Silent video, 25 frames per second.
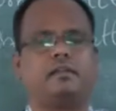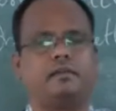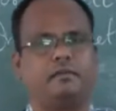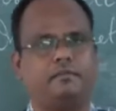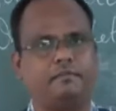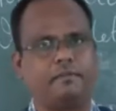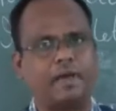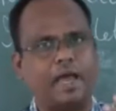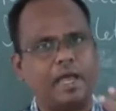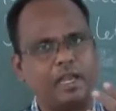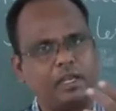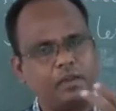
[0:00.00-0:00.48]

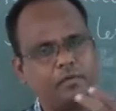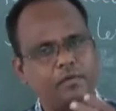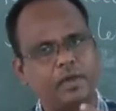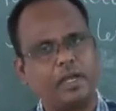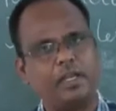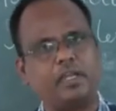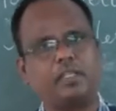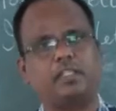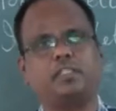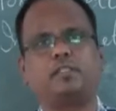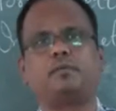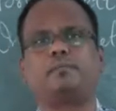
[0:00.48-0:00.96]

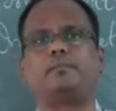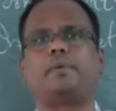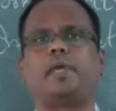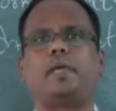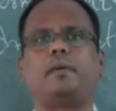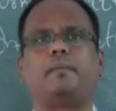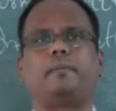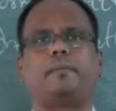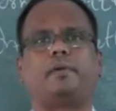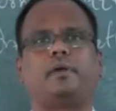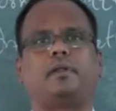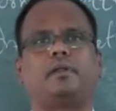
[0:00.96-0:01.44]
evaluating the
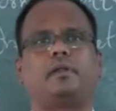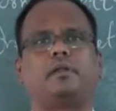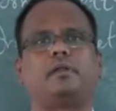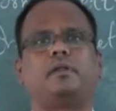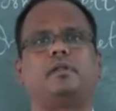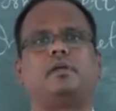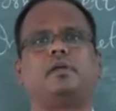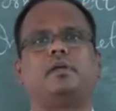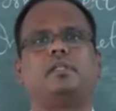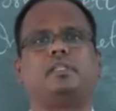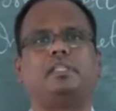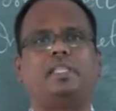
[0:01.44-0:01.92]
paper,
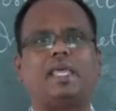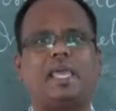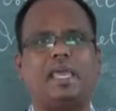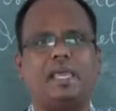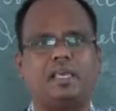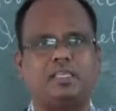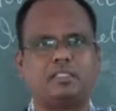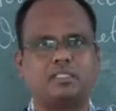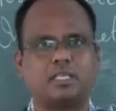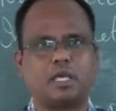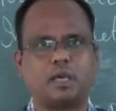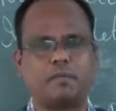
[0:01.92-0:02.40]
the
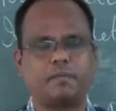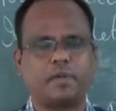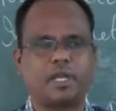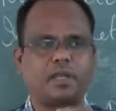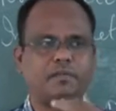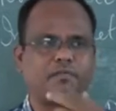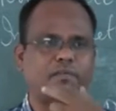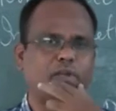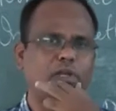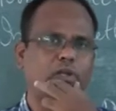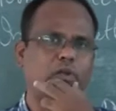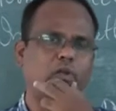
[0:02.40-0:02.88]

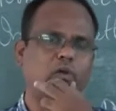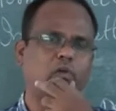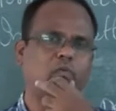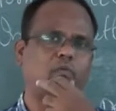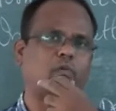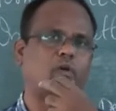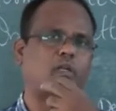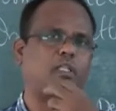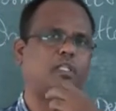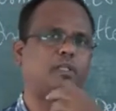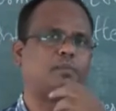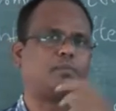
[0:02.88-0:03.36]
examiner will look
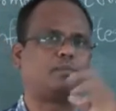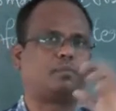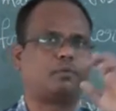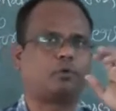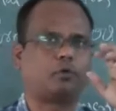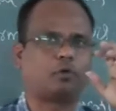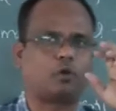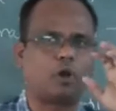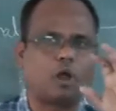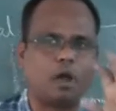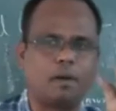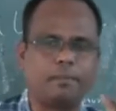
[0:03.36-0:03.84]
for the
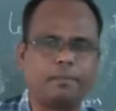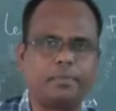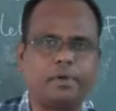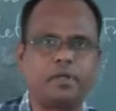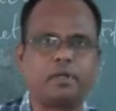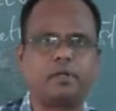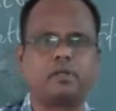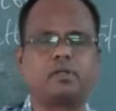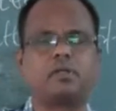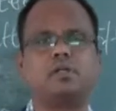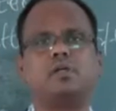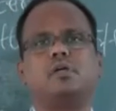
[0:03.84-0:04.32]

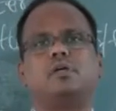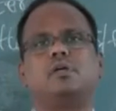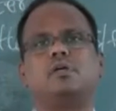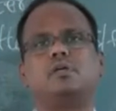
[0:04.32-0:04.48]
proper